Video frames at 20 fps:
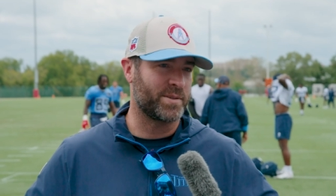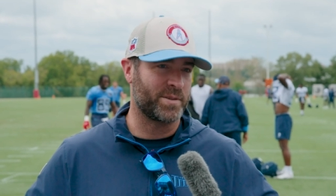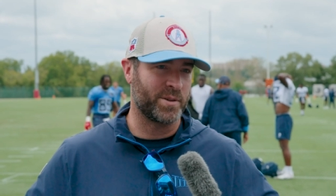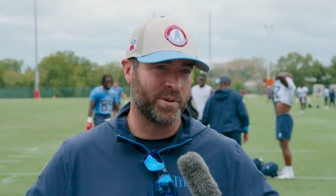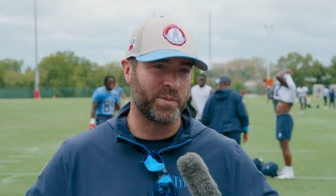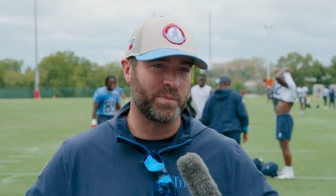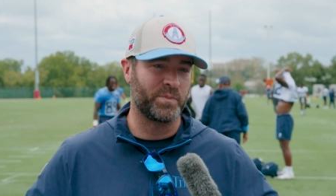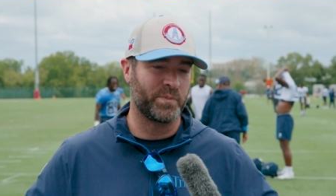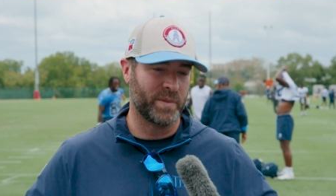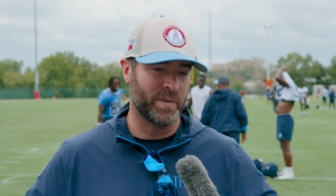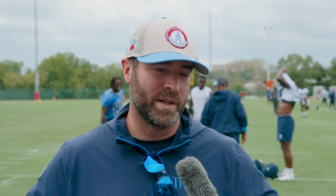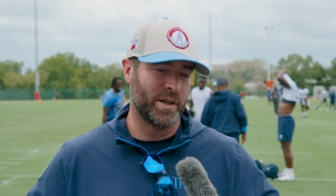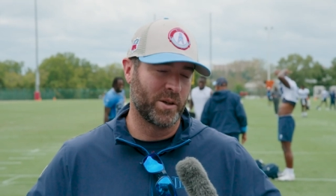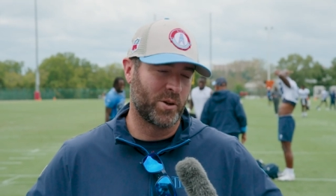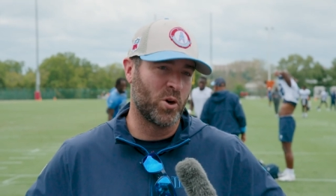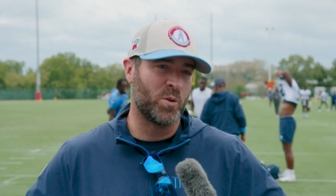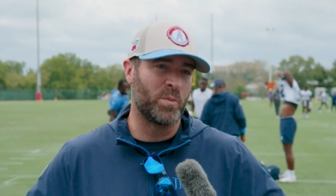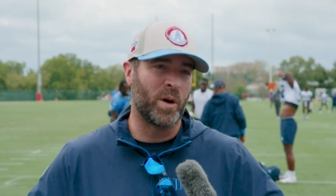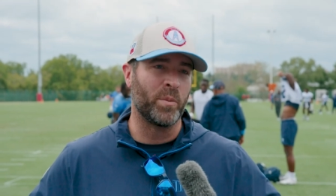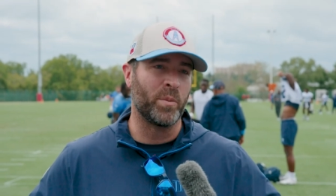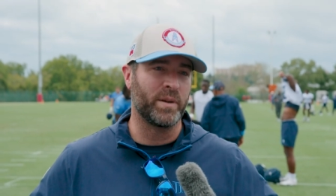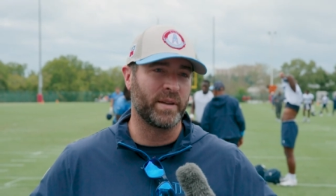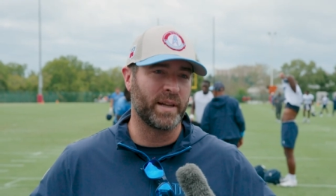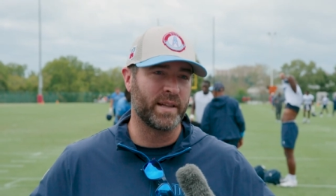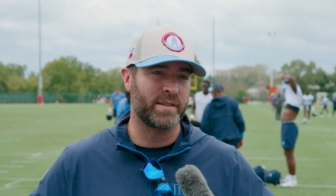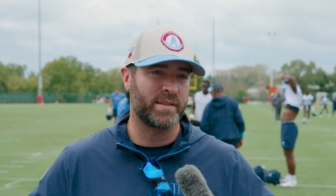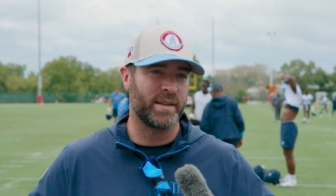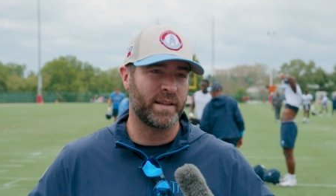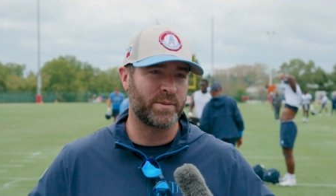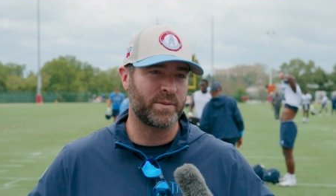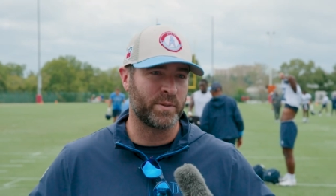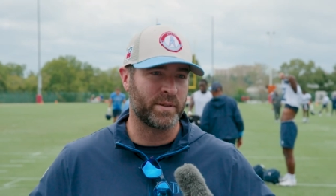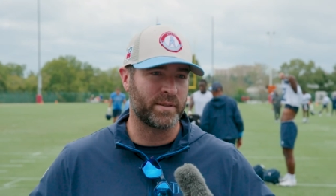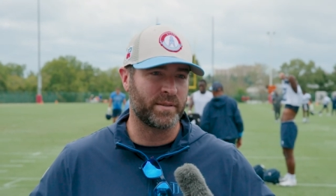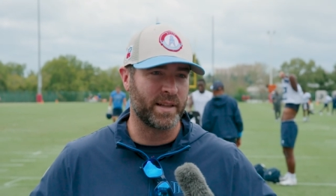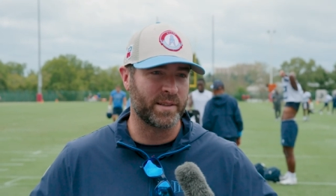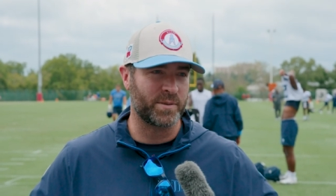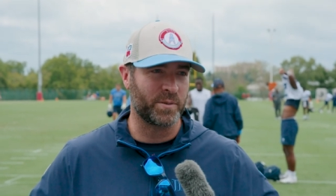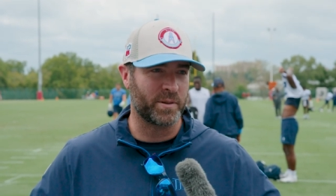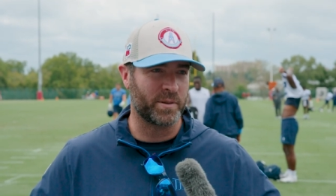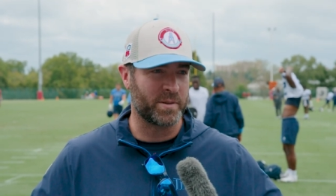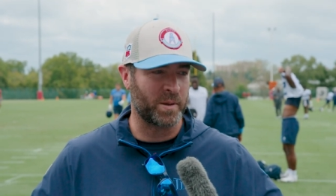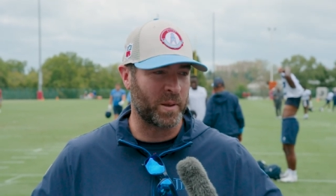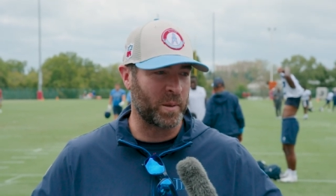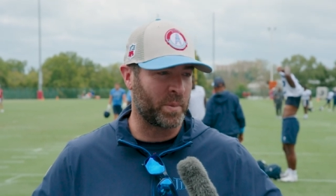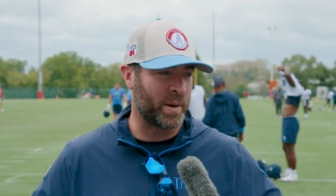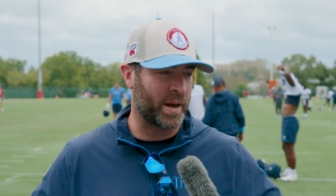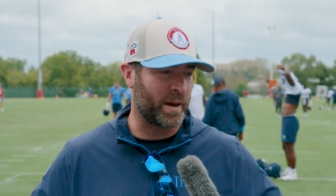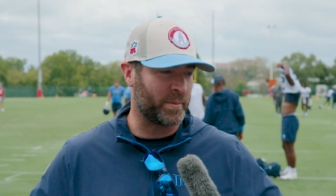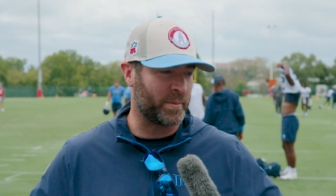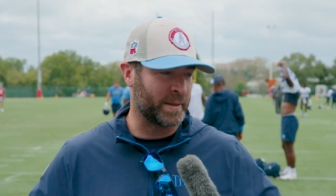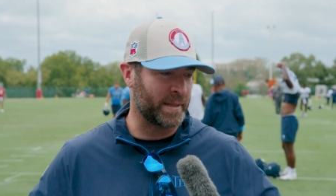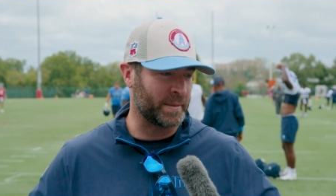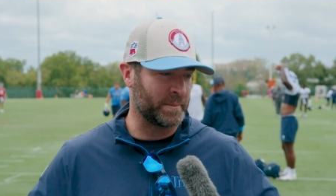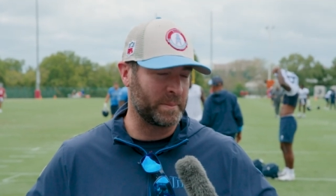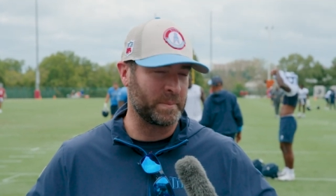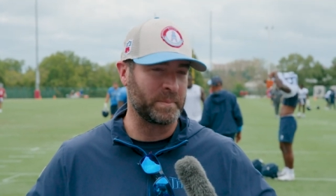So, cool moment. That's, that's, what, that's what it's all about, man.